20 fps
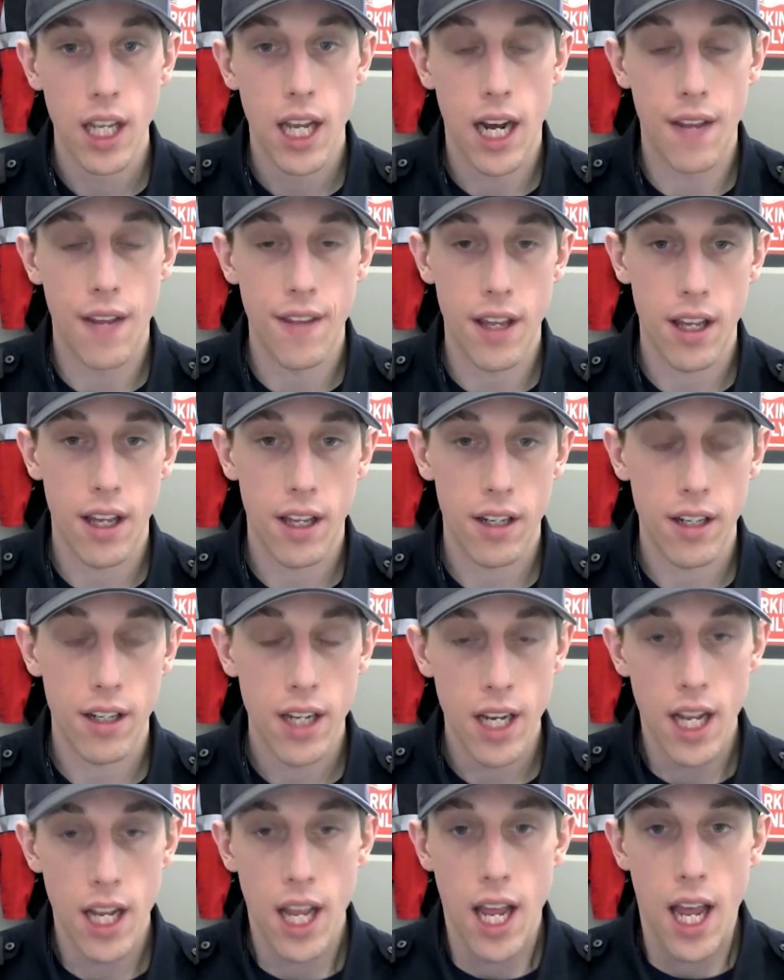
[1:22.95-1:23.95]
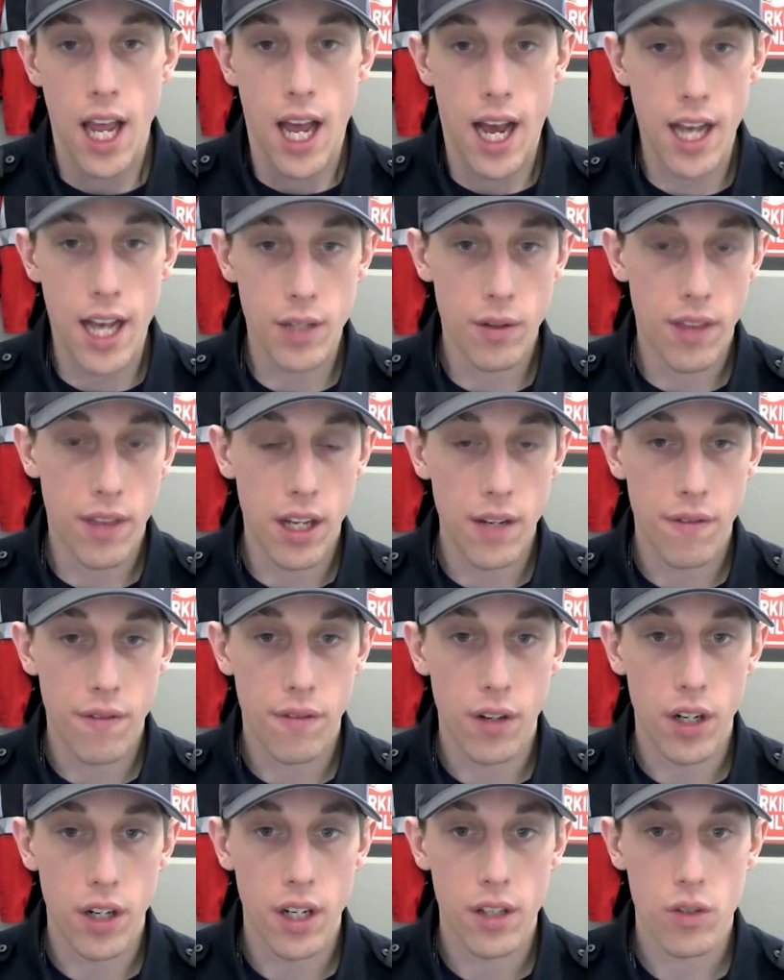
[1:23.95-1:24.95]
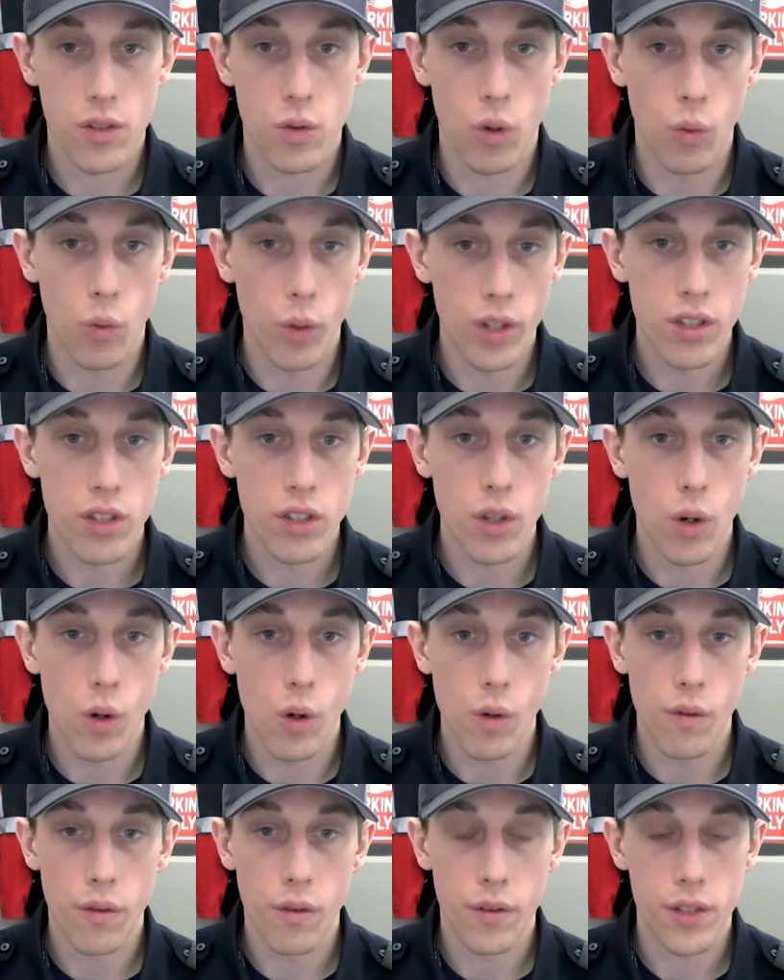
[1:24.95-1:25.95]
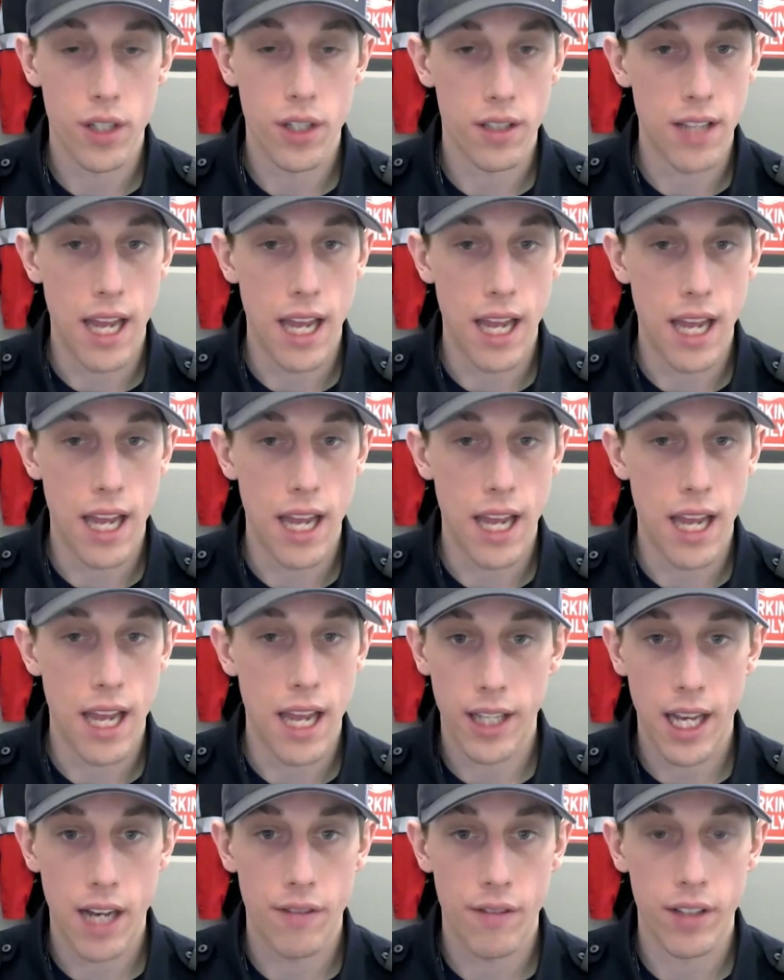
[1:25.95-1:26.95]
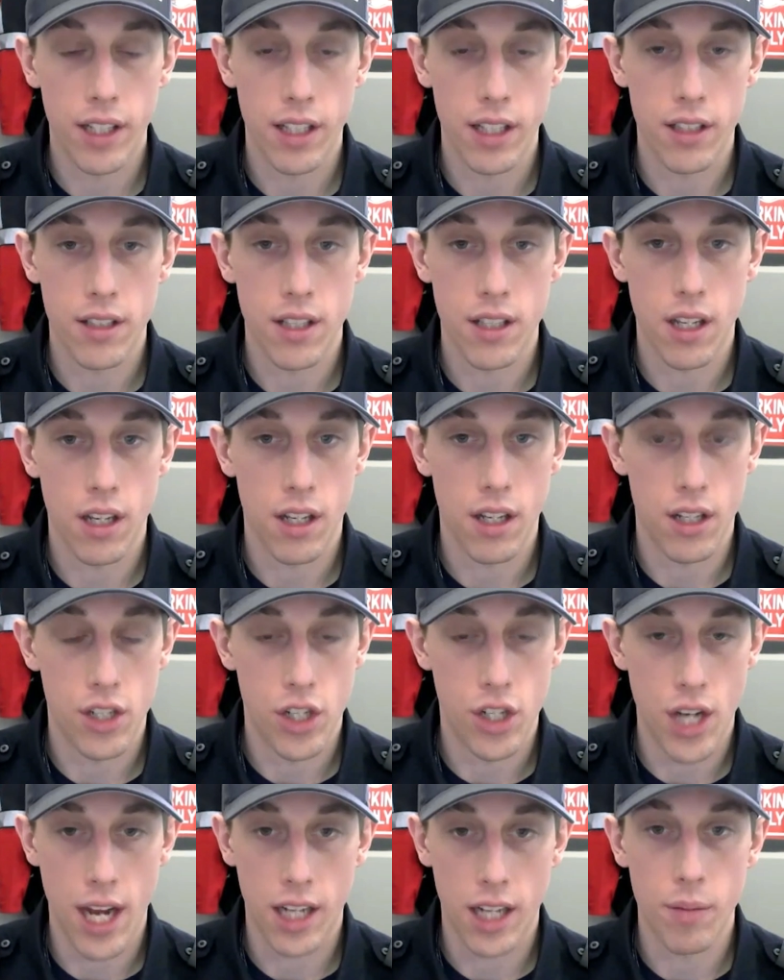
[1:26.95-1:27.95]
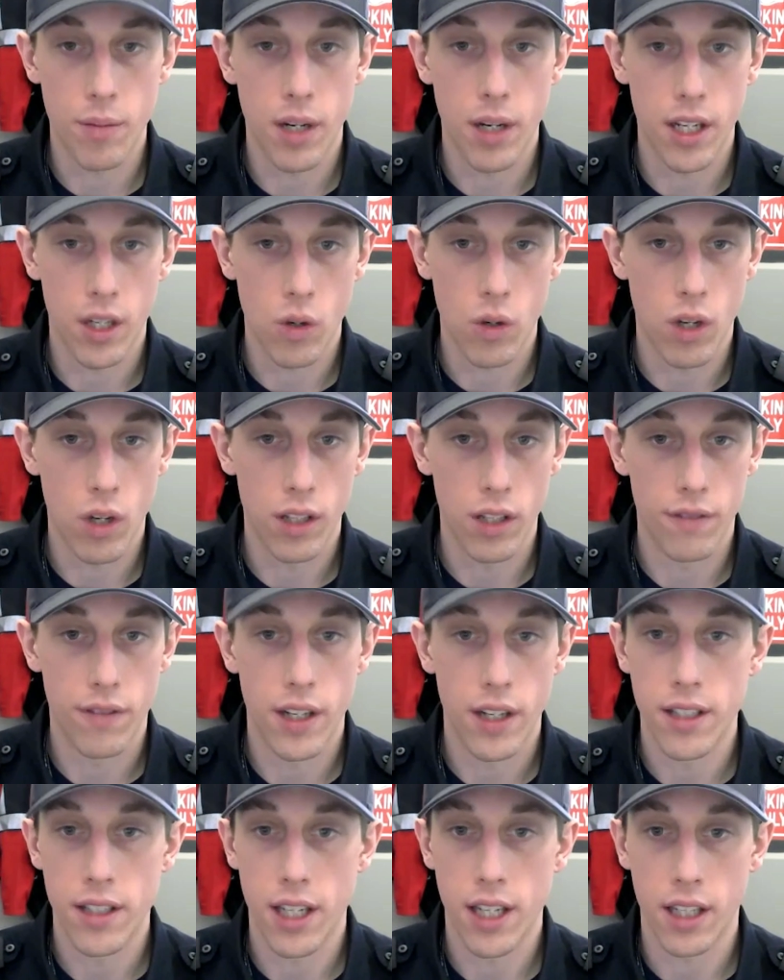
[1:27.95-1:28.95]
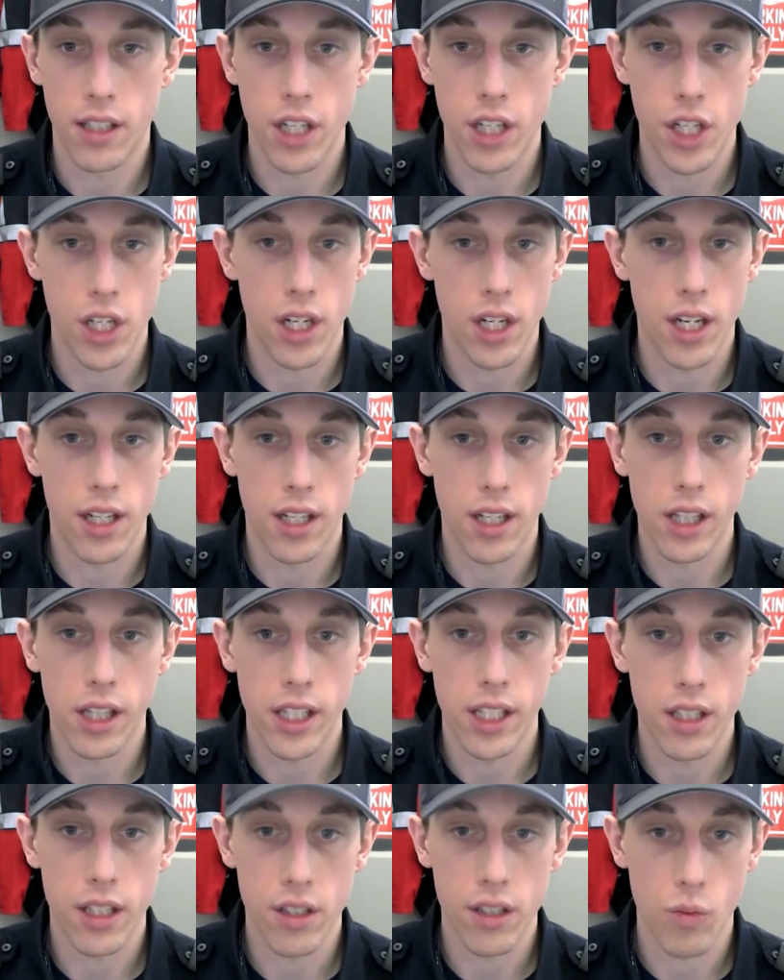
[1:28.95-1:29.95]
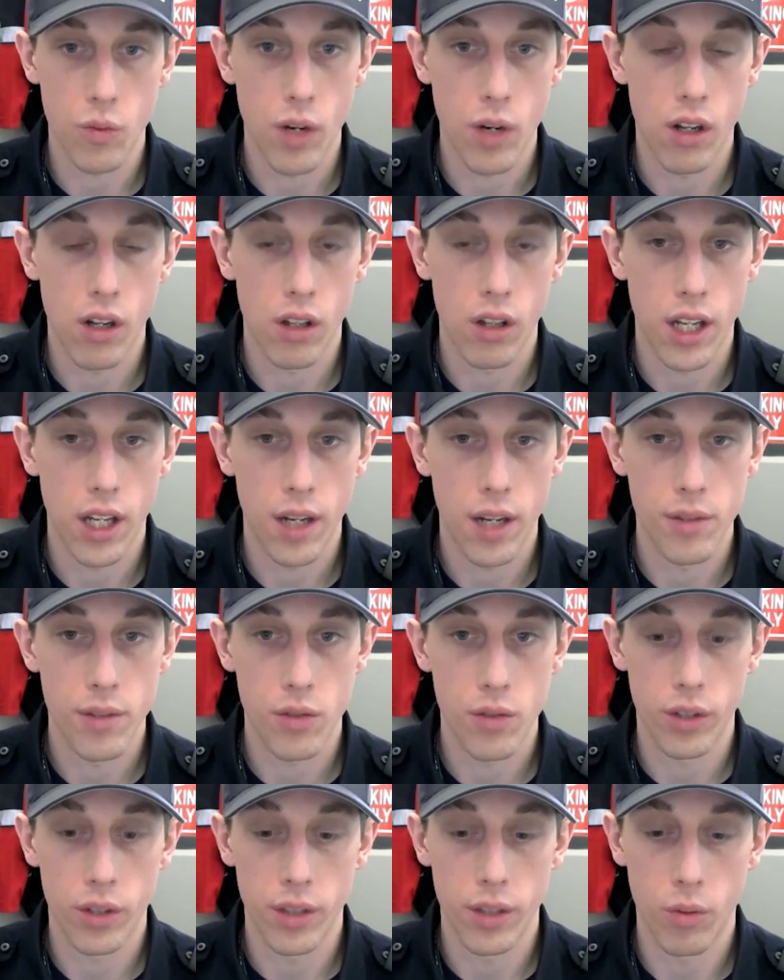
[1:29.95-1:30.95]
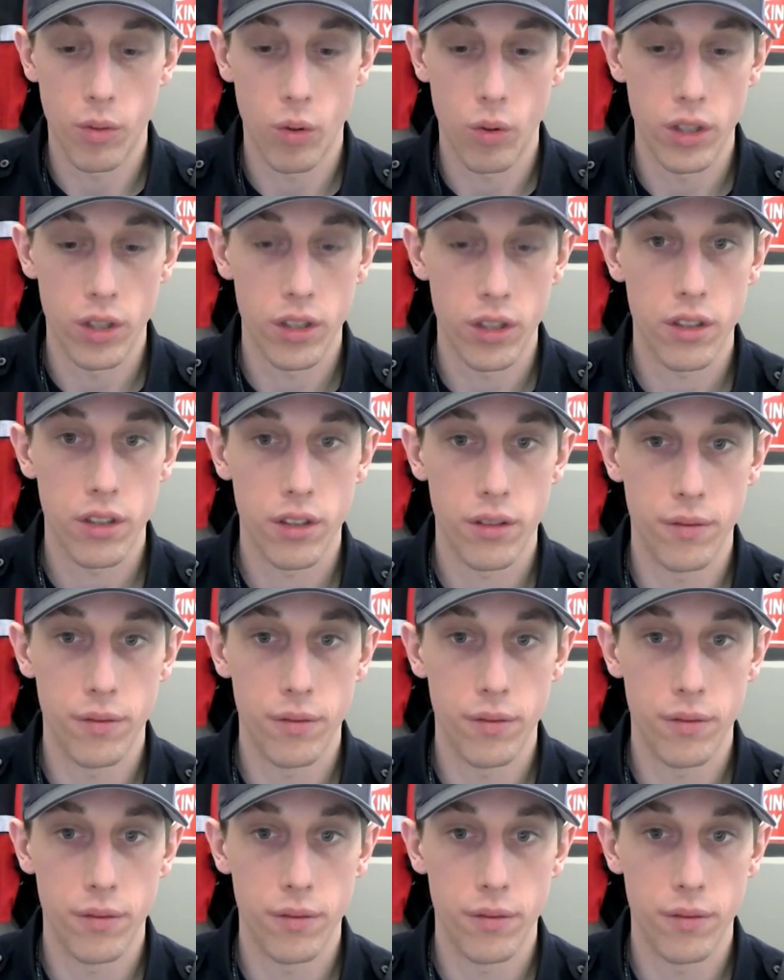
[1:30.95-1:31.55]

And then, as with any furnace or wood stove, just annually having it checked by a qualified technician and cleaned as well is really important.